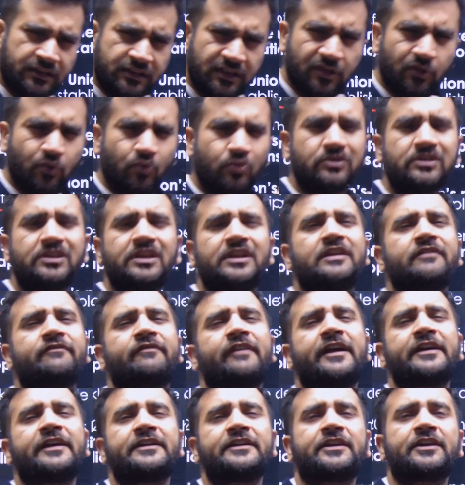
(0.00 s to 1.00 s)
loosely
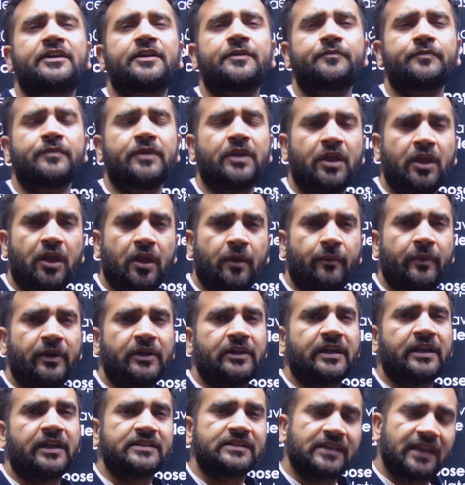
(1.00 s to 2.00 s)
defined term, but
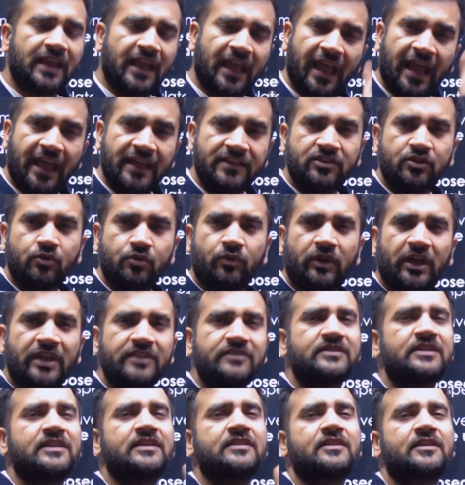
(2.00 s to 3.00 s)
yes, as you can
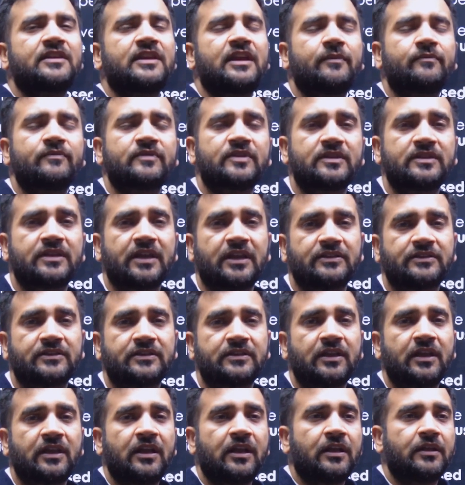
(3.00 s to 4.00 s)
see, the name
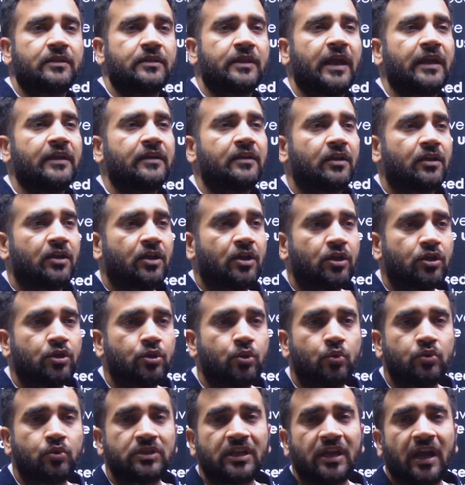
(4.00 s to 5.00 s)
suggests that
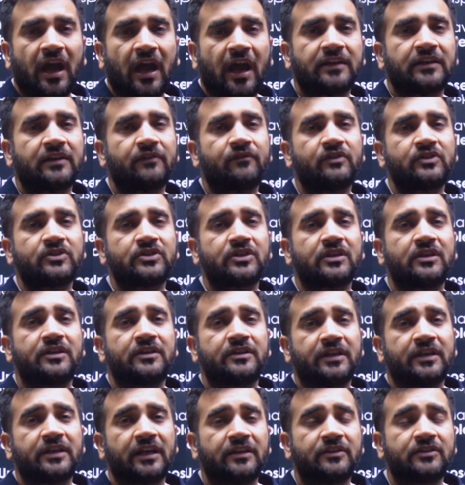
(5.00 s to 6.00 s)
using artificial
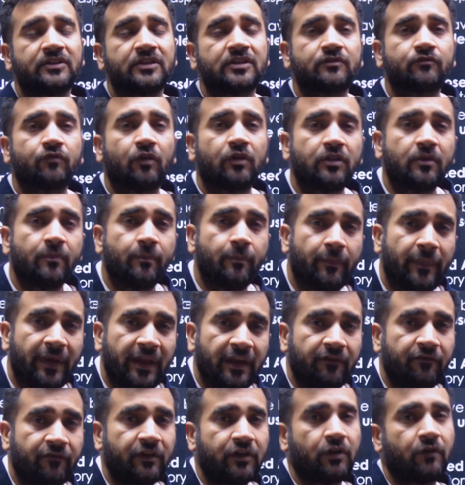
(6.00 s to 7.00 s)
intelligence for the
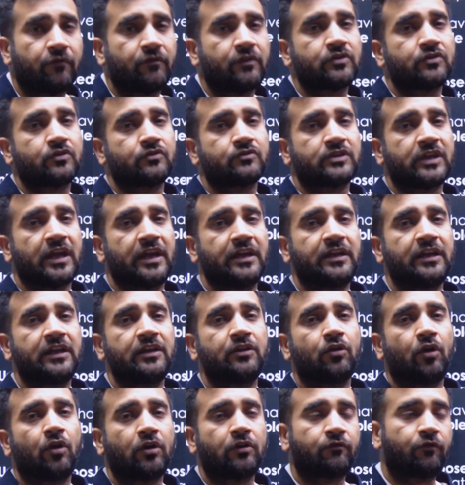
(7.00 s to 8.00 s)
benefit of the society,
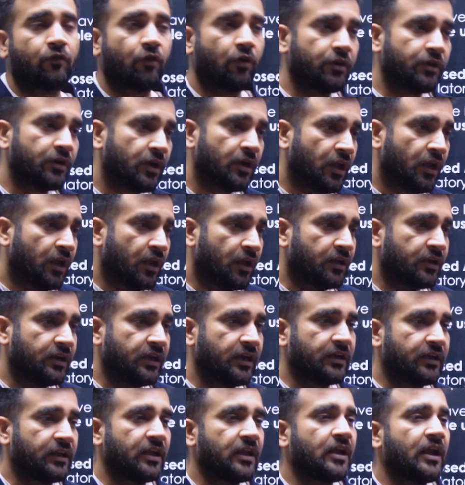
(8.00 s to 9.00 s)
not for
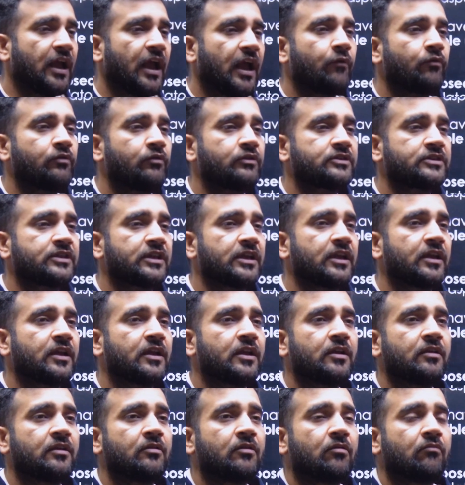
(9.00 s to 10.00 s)
creating, I would say,
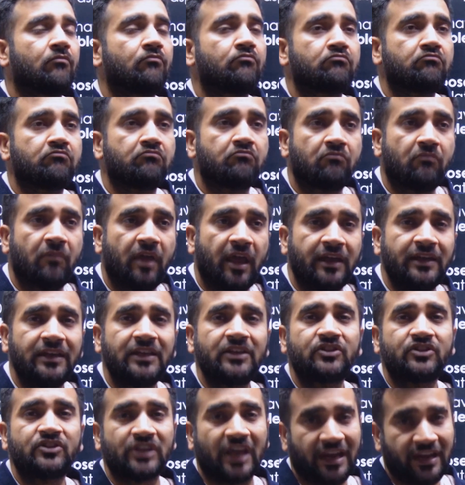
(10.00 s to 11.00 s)
any
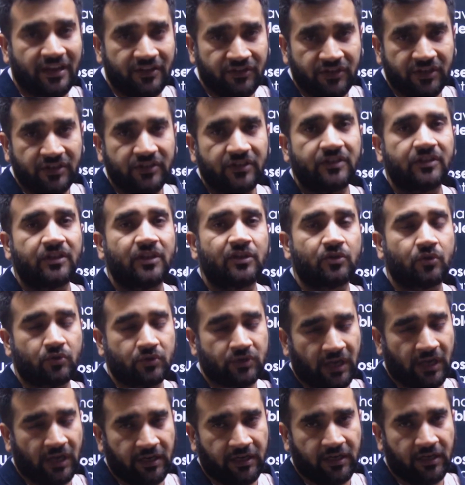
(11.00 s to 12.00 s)
challenges in the
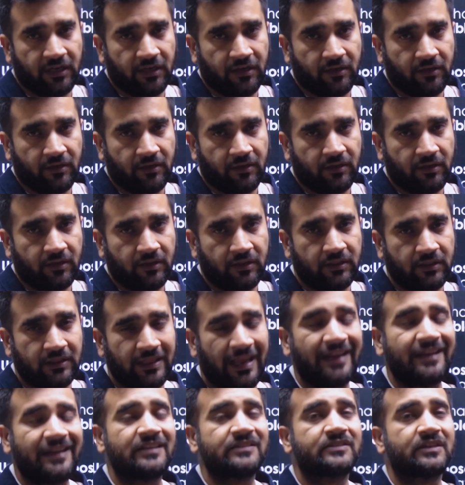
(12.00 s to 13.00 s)
society.
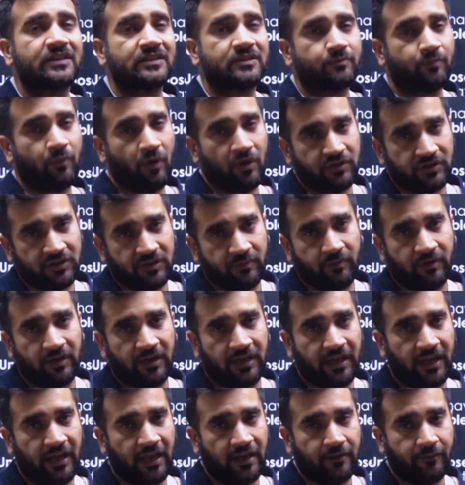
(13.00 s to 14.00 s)
That is responsible
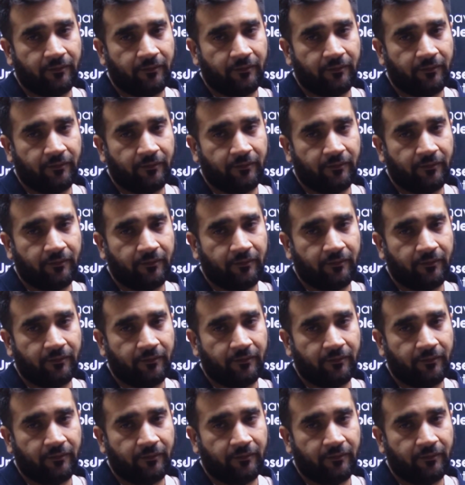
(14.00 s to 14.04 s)
AI.